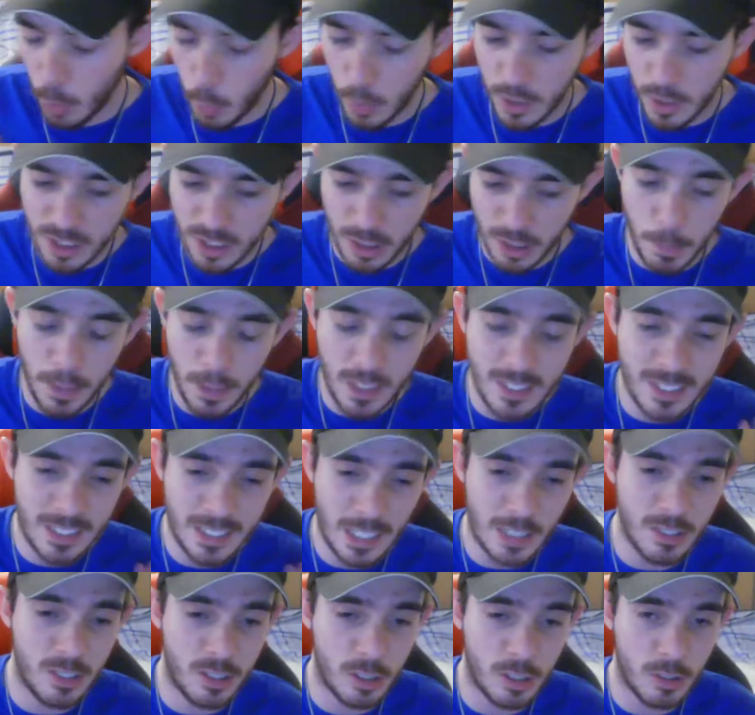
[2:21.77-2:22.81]
want this to be
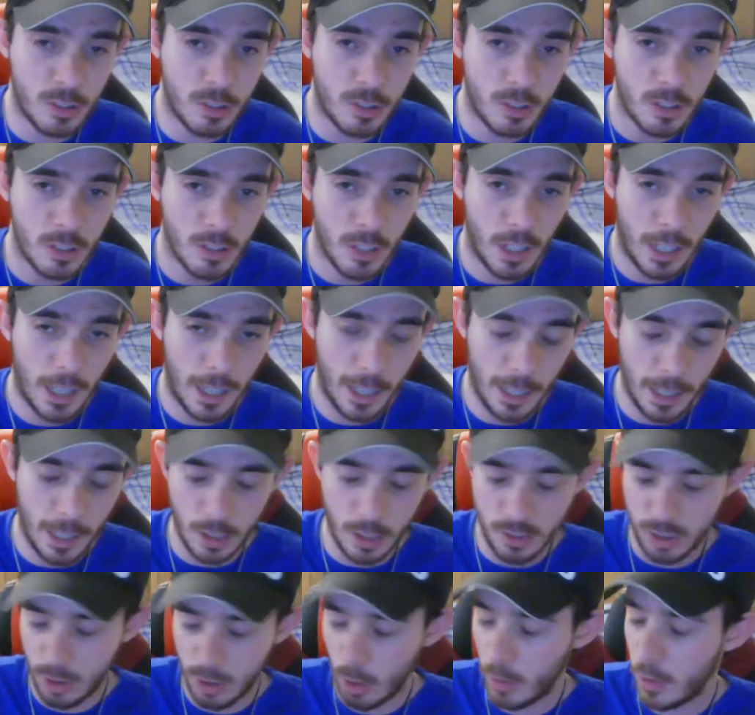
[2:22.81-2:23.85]
censored.
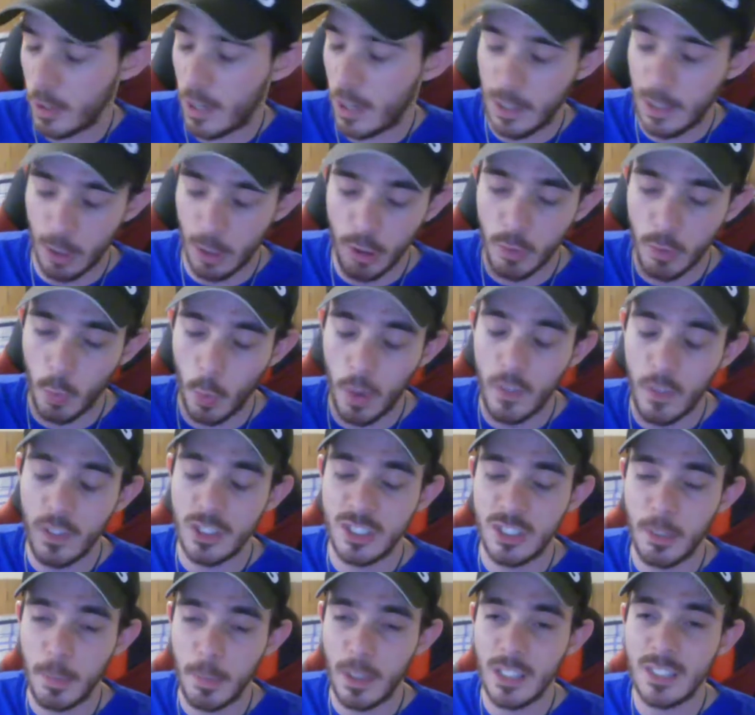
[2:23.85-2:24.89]
Sorry, I don't want this
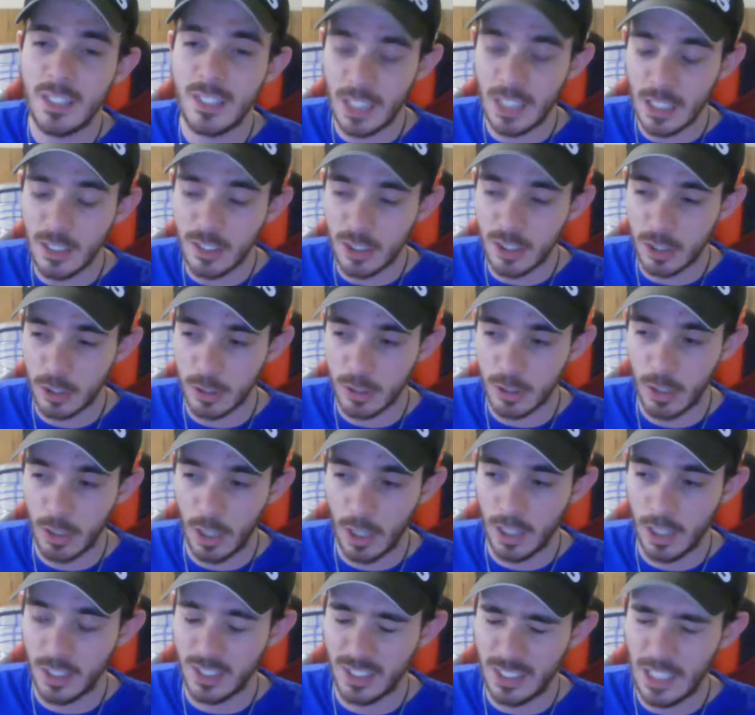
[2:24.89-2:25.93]
to be centered.
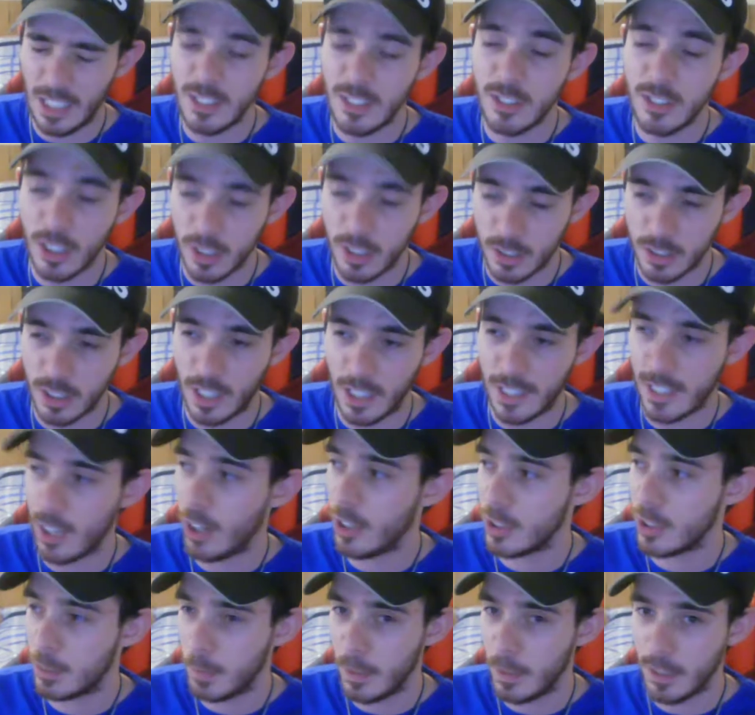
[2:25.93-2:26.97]
I
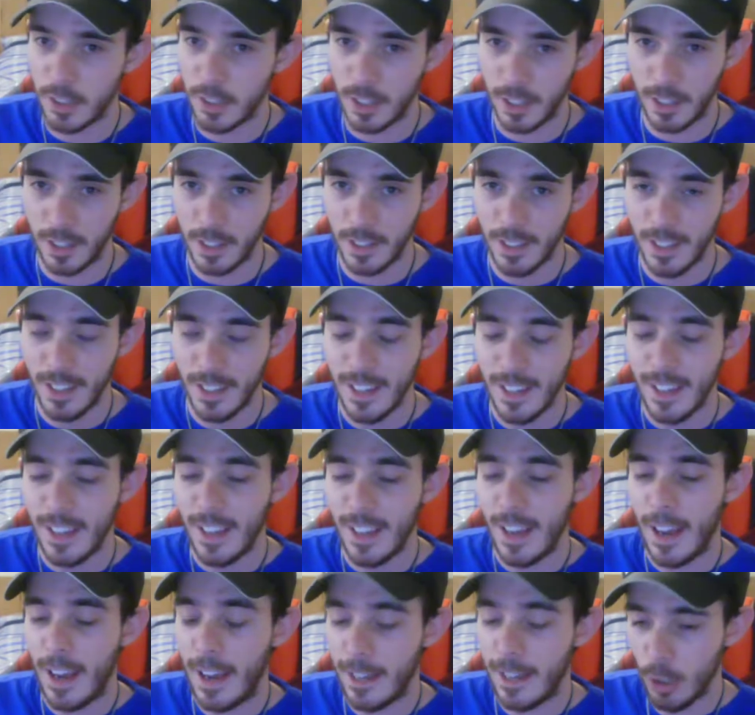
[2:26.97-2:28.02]
can't speak today.
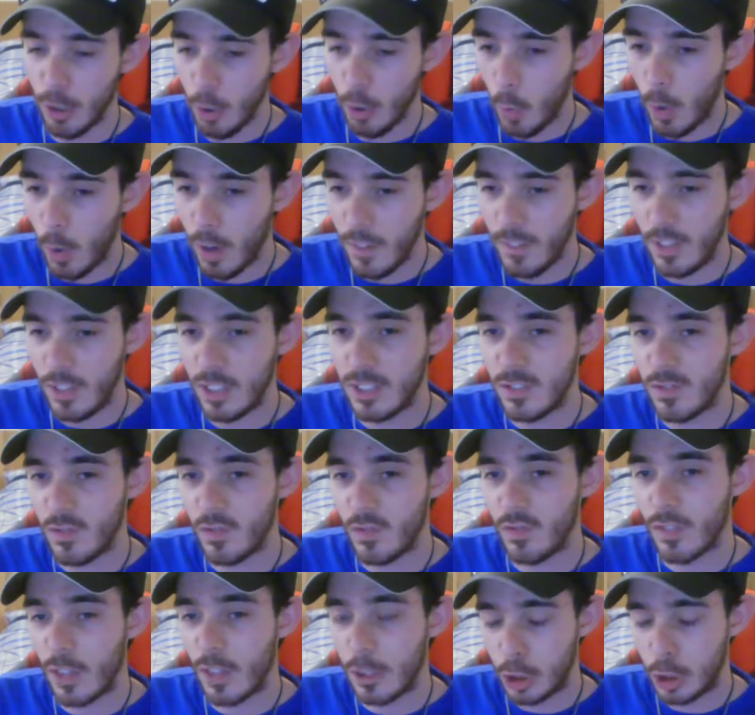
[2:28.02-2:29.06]
I don't want this
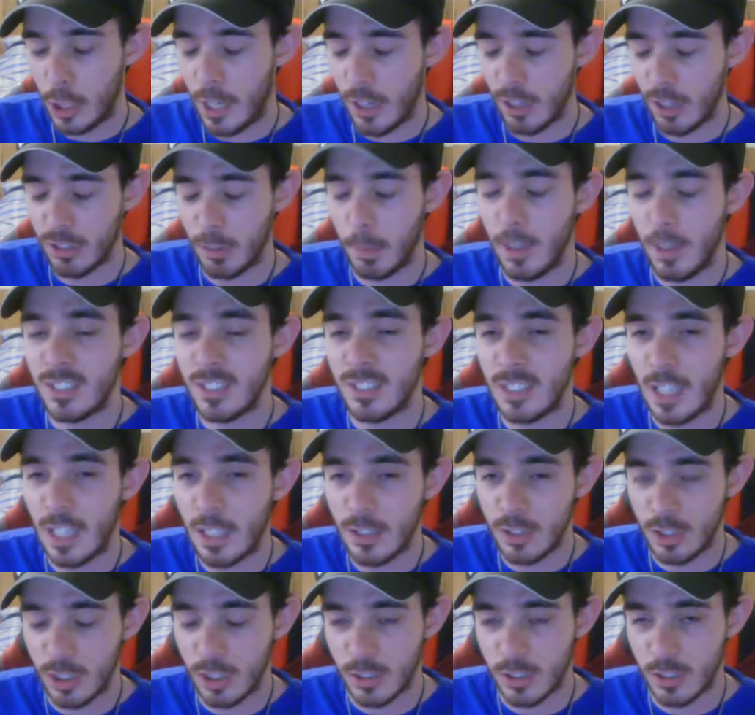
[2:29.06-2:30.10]
channel to be
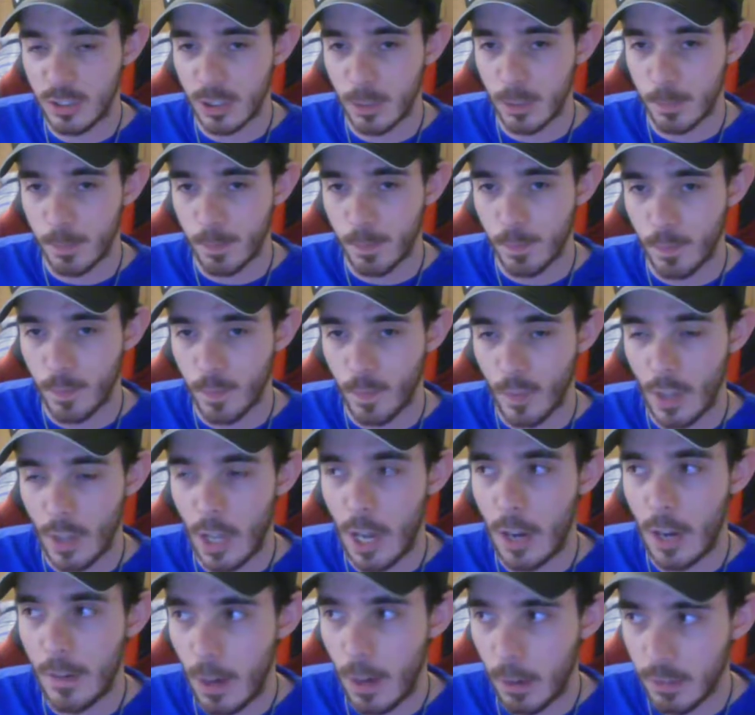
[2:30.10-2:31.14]
centered
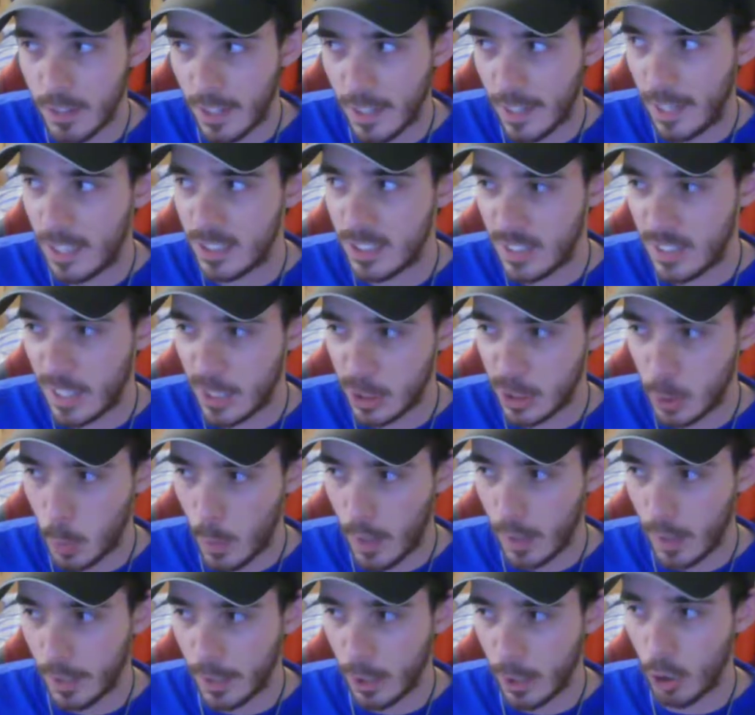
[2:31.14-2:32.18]
around
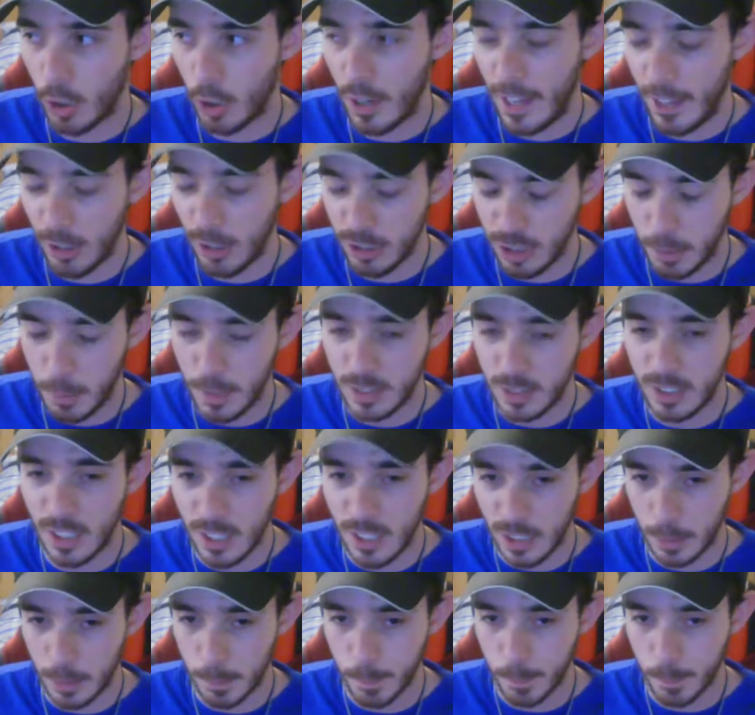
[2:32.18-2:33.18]
asexuality or LGBT.